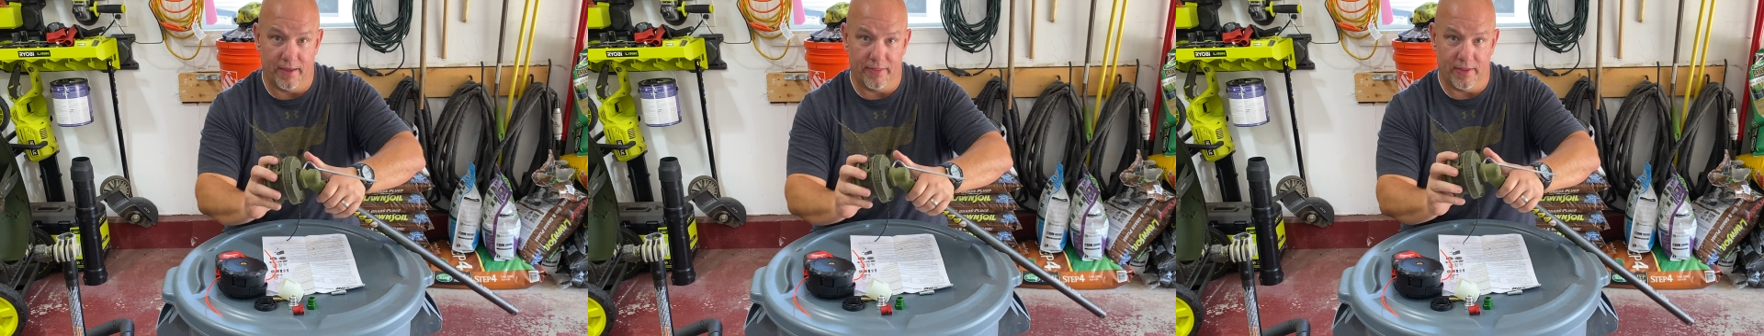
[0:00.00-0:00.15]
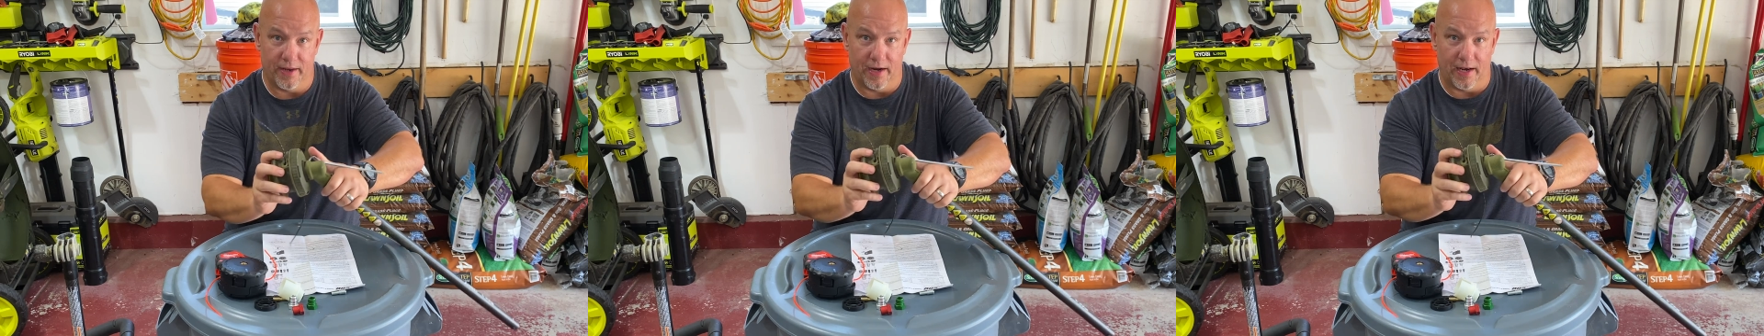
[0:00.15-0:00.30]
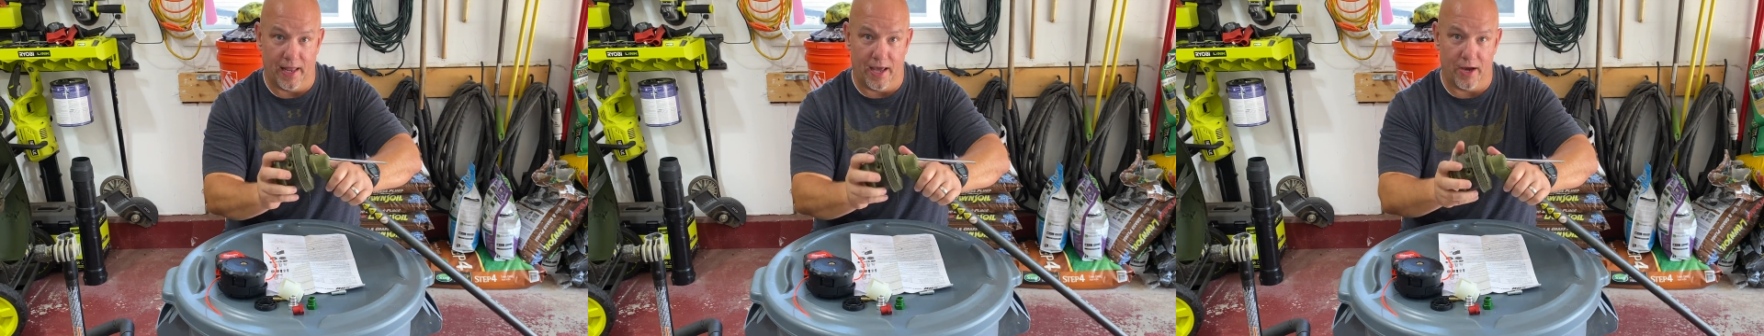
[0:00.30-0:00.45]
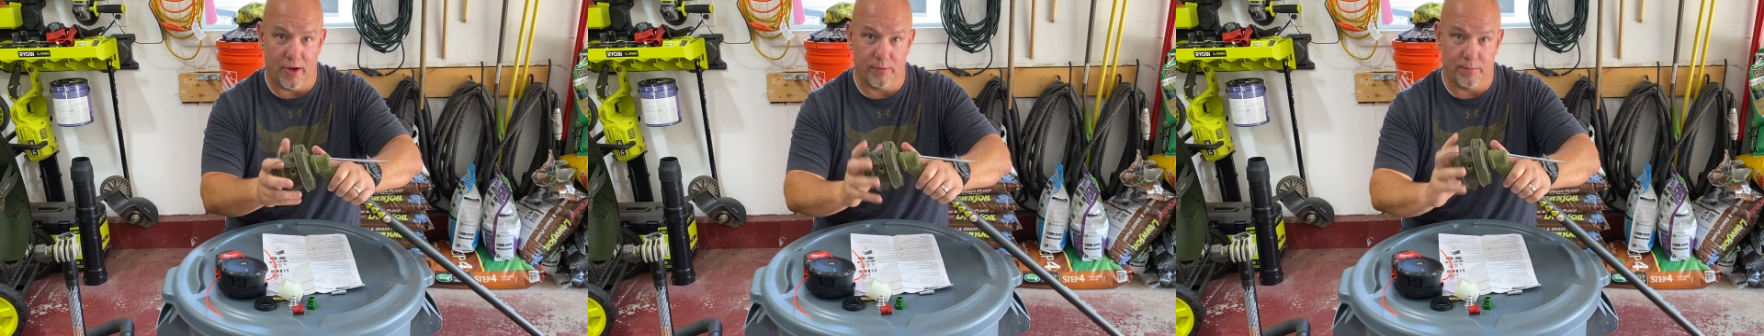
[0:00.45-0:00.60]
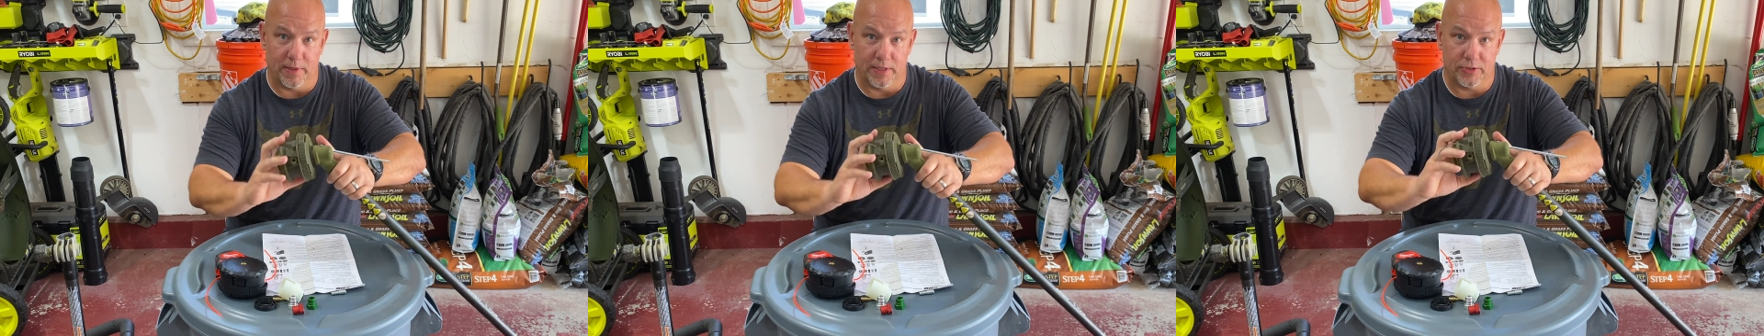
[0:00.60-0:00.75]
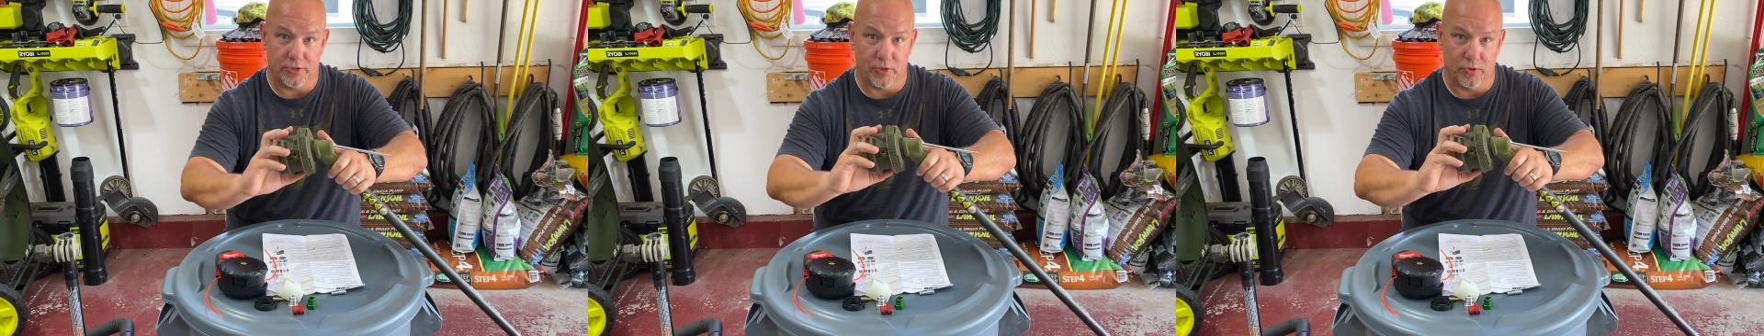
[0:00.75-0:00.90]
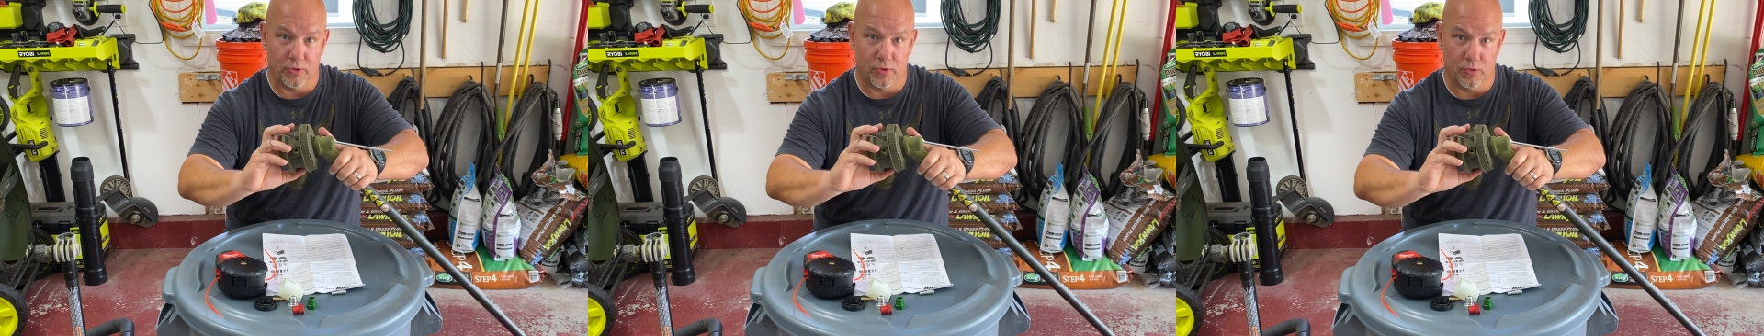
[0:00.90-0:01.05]
then allowed me
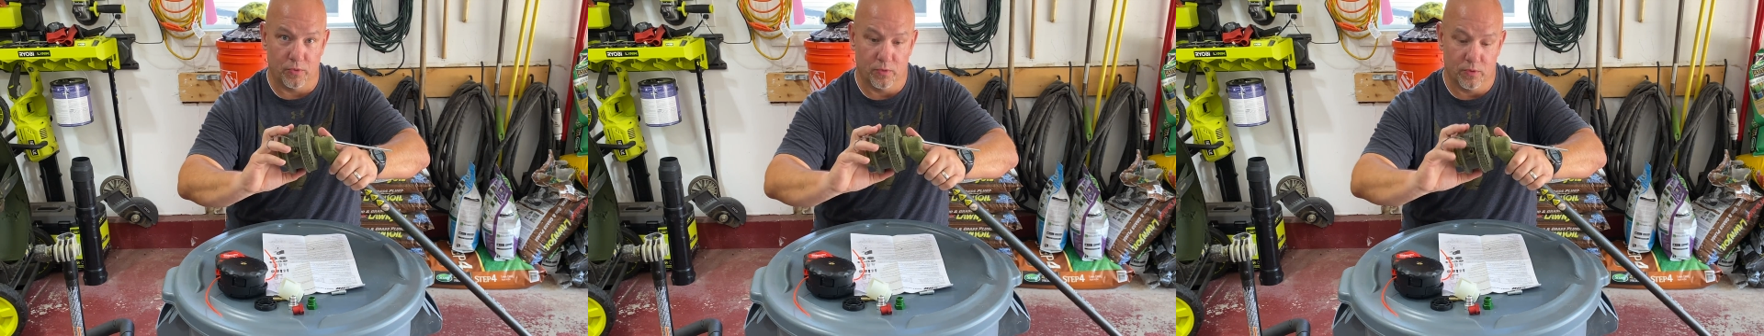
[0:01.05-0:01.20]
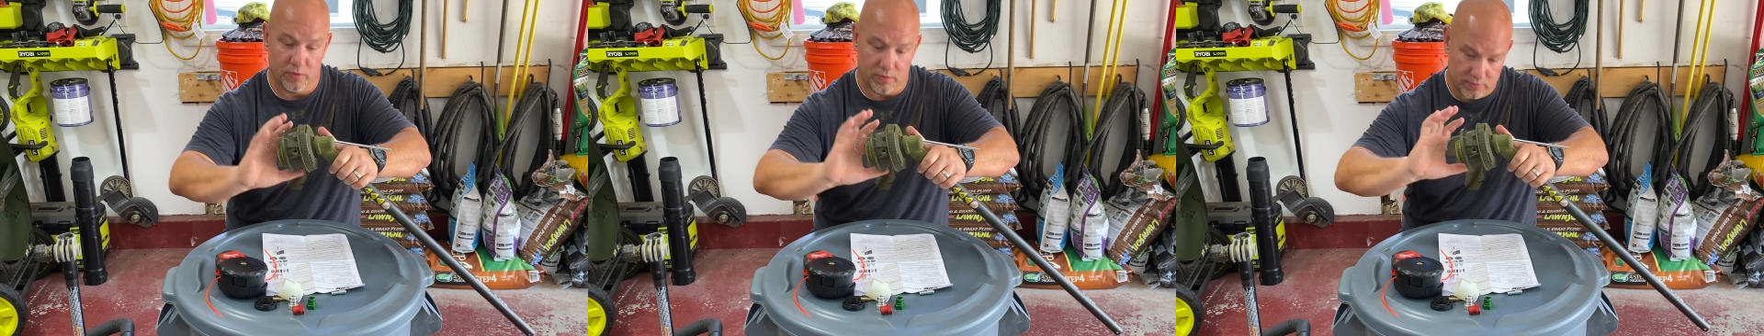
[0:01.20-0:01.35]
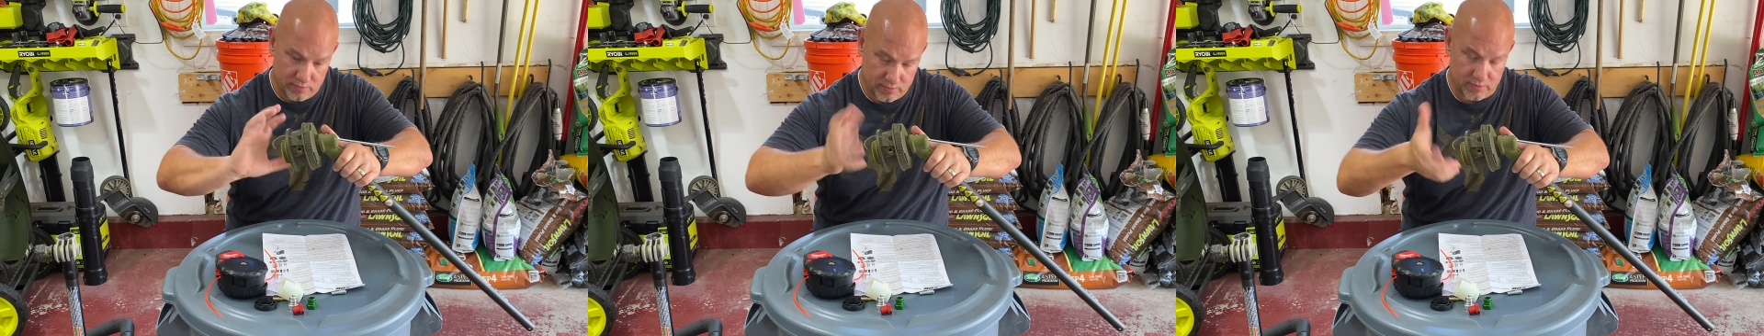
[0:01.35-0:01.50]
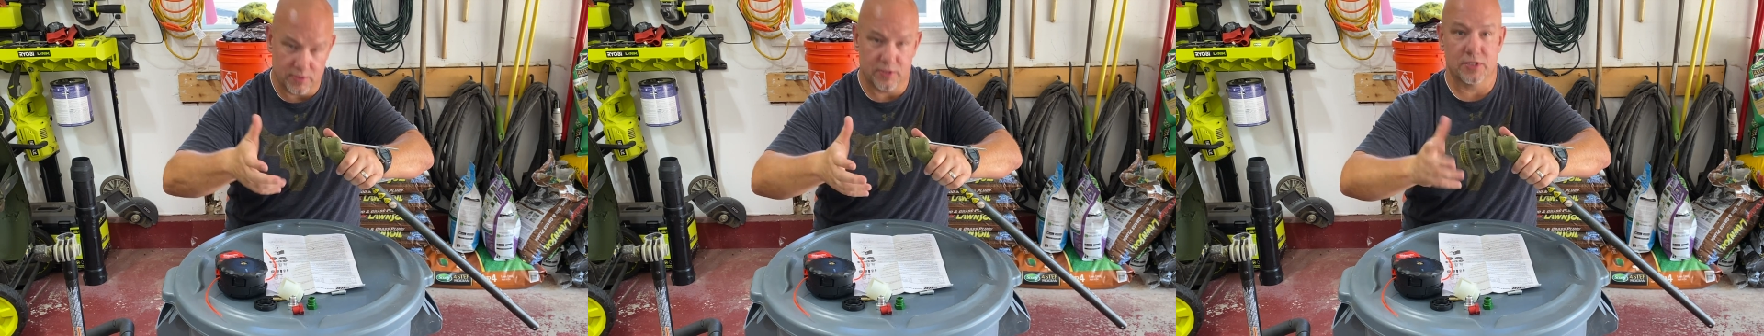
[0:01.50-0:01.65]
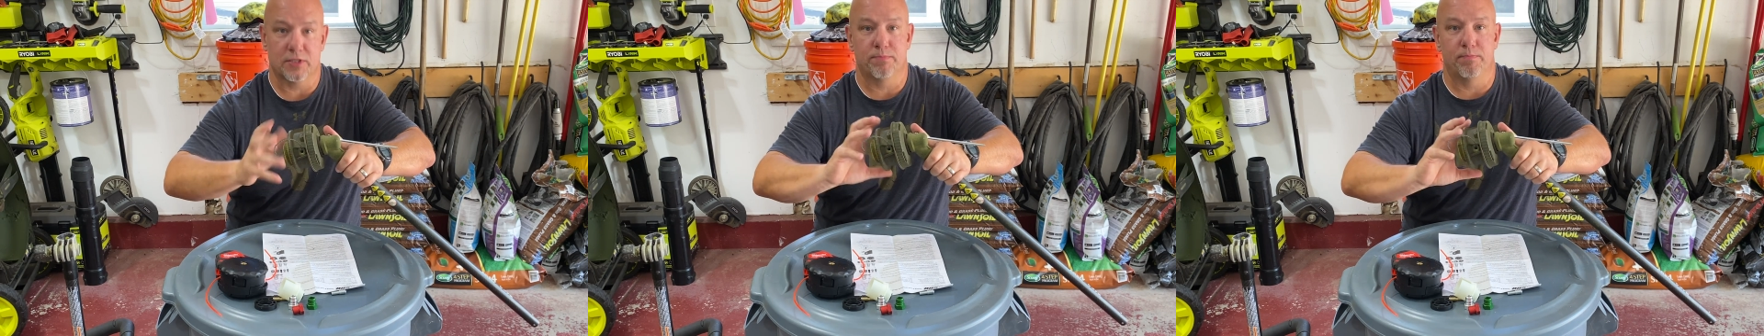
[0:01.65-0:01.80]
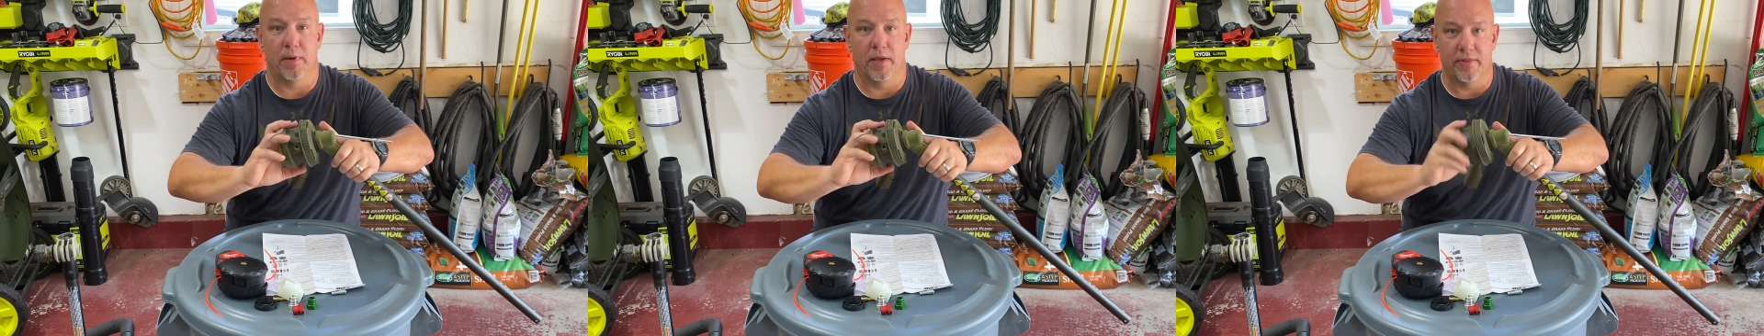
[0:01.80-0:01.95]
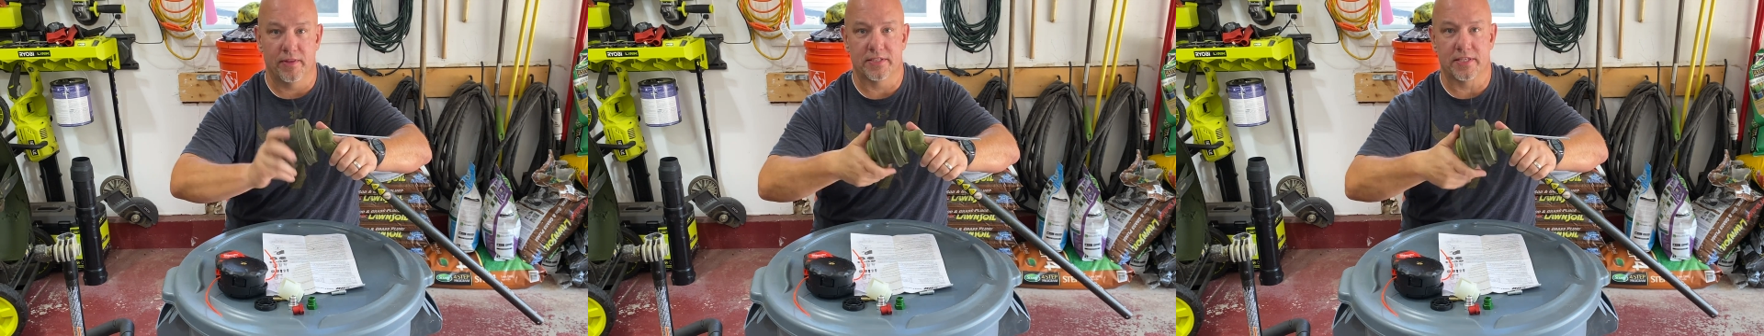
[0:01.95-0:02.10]
to
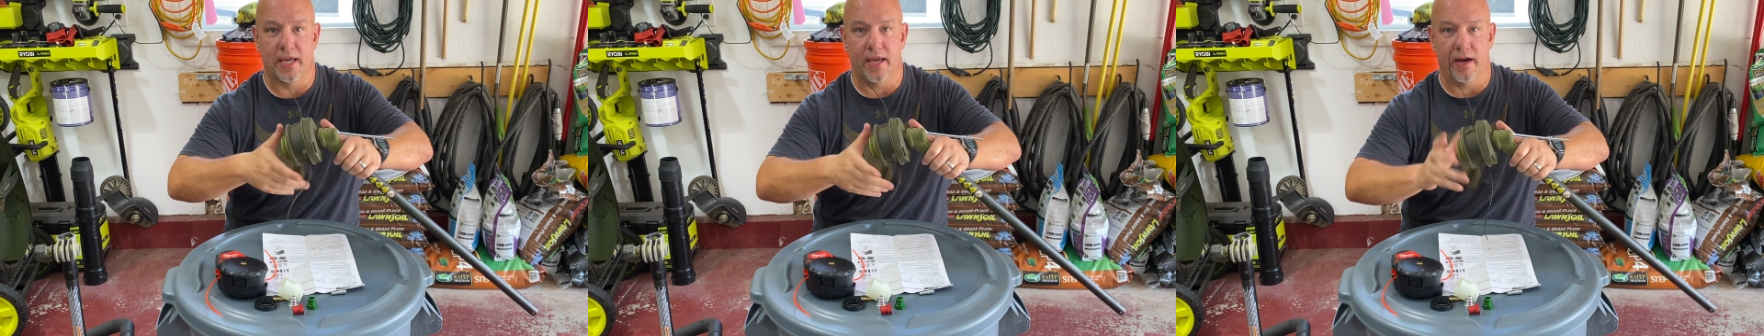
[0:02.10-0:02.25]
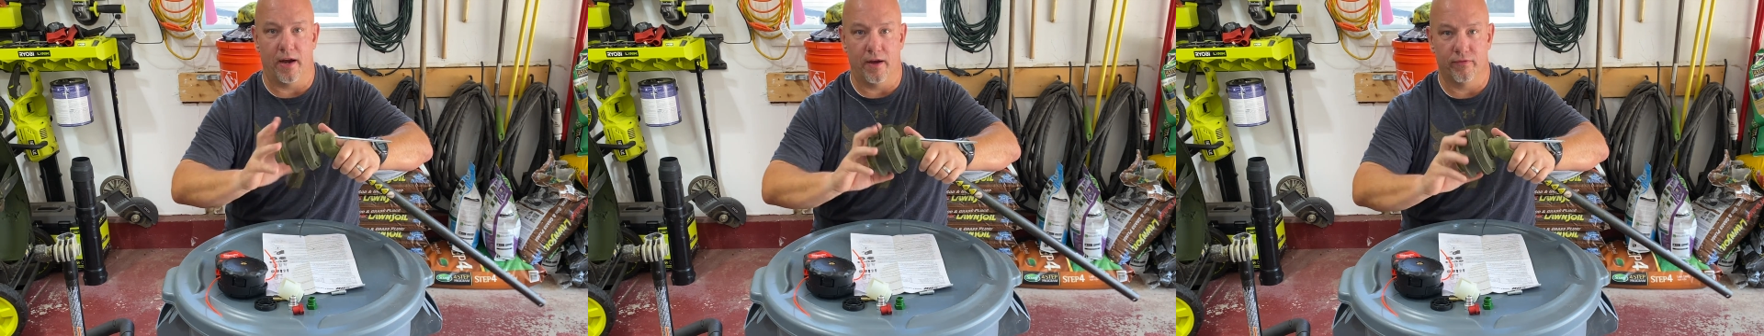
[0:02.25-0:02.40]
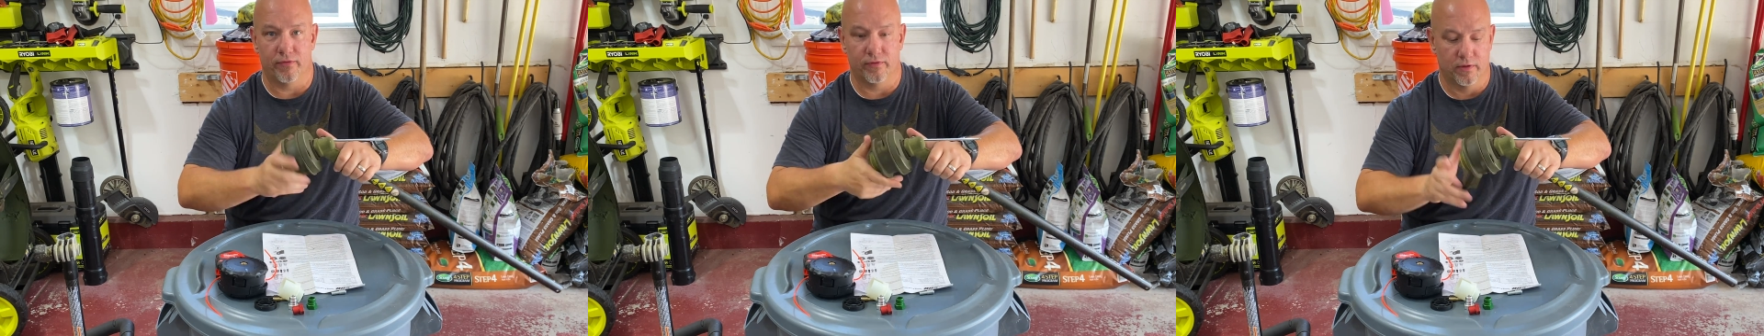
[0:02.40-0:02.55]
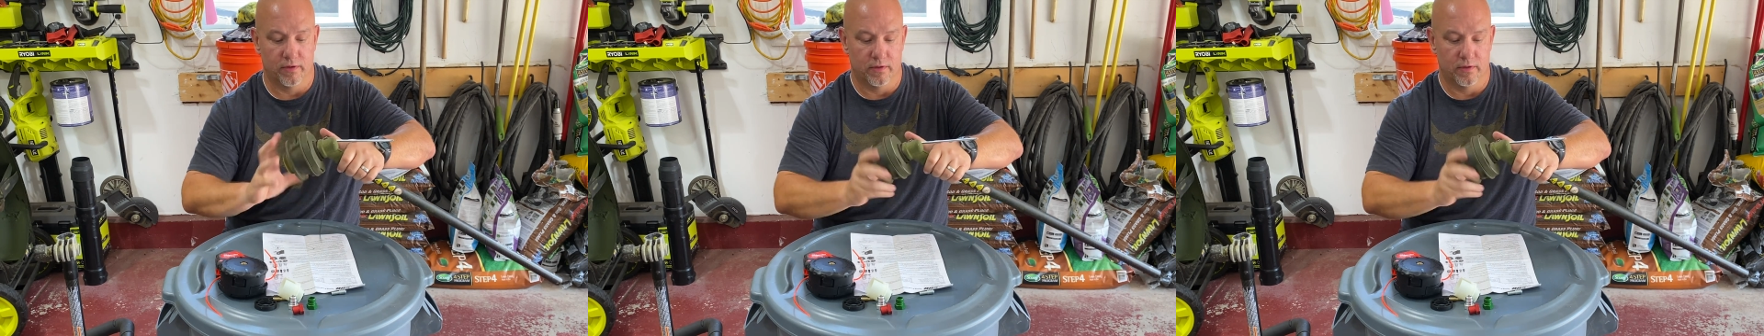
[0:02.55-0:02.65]
spin this head off.